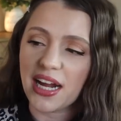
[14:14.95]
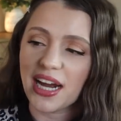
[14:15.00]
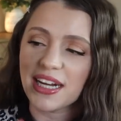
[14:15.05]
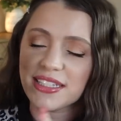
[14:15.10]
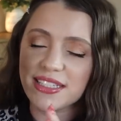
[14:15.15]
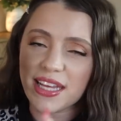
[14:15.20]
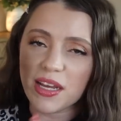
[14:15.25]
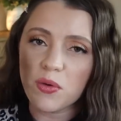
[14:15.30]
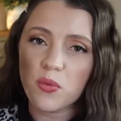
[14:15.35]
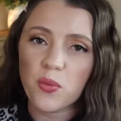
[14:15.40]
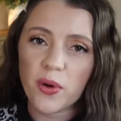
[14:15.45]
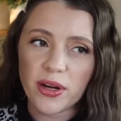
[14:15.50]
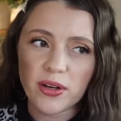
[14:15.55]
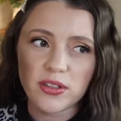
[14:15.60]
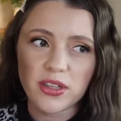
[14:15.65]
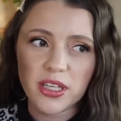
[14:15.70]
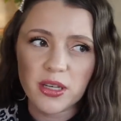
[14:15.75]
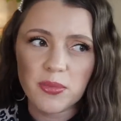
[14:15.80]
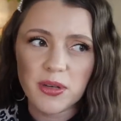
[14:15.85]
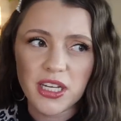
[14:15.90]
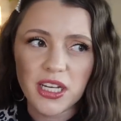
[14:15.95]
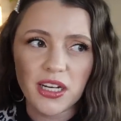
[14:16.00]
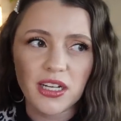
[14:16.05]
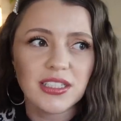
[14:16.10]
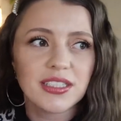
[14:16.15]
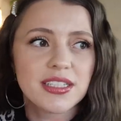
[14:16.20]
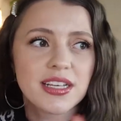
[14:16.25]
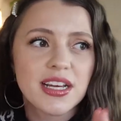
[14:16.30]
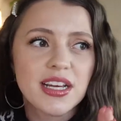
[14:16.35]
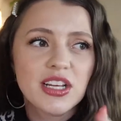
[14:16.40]
I say weirdly
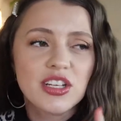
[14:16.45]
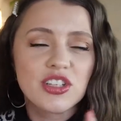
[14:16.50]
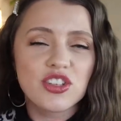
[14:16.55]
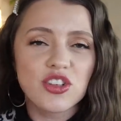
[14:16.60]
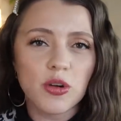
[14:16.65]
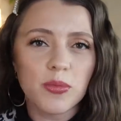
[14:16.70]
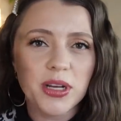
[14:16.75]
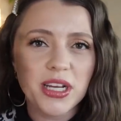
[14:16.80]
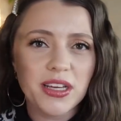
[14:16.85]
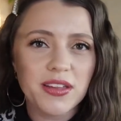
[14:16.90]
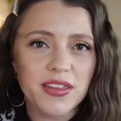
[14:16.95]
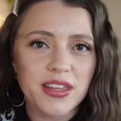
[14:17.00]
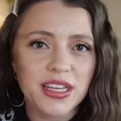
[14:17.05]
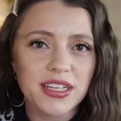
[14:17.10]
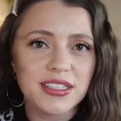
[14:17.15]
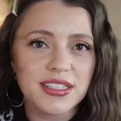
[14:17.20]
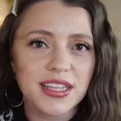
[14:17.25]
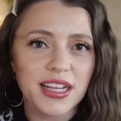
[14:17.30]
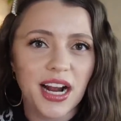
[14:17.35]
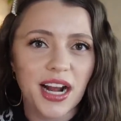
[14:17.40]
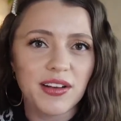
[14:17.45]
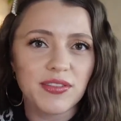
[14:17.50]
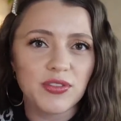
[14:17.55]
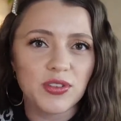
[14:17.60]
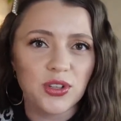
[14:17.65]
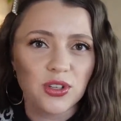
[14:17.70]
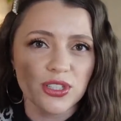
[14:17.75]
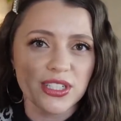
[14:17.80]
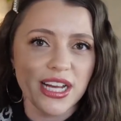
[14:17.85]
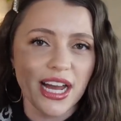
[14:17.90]
because so many of these that I've
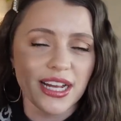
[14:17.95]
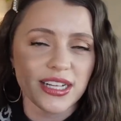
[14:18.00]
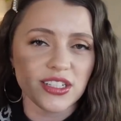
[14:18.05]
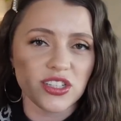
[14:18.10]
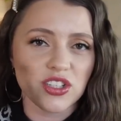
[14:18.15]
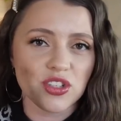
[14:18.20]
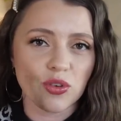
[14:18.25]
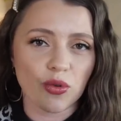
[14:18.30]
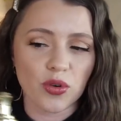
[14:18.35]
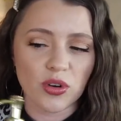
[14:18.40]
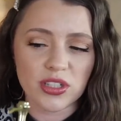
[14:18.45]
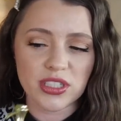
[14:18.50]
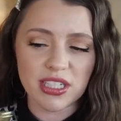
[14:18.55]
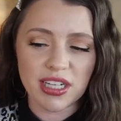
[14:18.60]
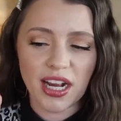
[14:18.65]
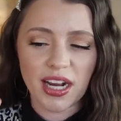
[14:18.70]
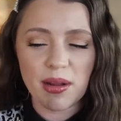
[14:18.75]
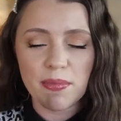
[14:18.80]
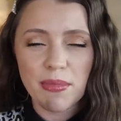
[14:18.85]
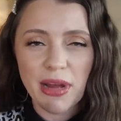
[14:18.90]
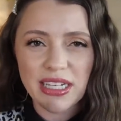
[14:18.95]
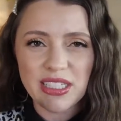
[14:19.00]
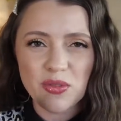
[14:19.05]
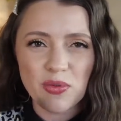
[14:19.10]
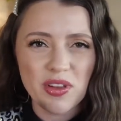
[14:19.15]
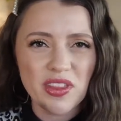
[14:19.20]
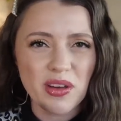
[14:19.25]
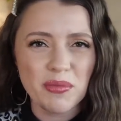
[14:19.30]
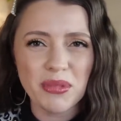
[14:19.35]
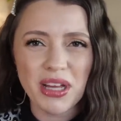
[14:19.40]
looked at in stores and kind of mess
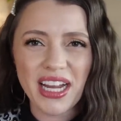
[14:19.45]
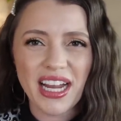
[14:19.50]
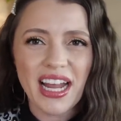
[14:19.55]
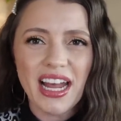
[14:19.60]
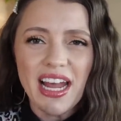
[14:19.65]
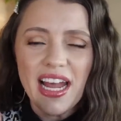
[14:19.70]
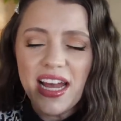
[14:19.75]
with, I'm like,